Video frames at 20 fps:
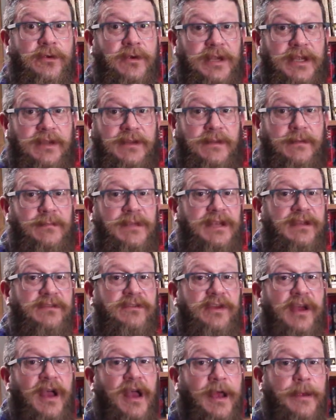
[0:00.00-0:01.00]
In the
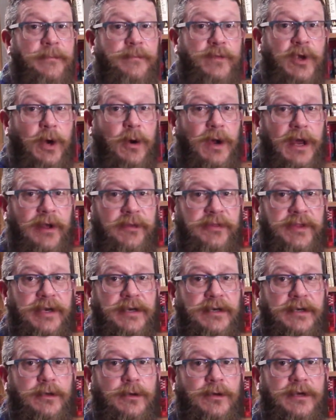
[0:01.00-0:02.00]
meantime, go out
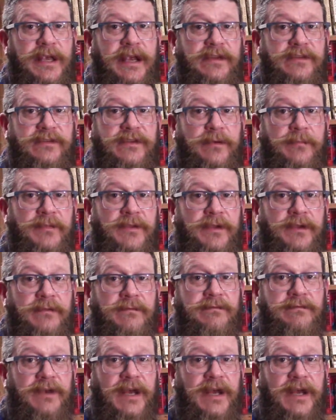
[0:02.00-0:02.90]
there and create something.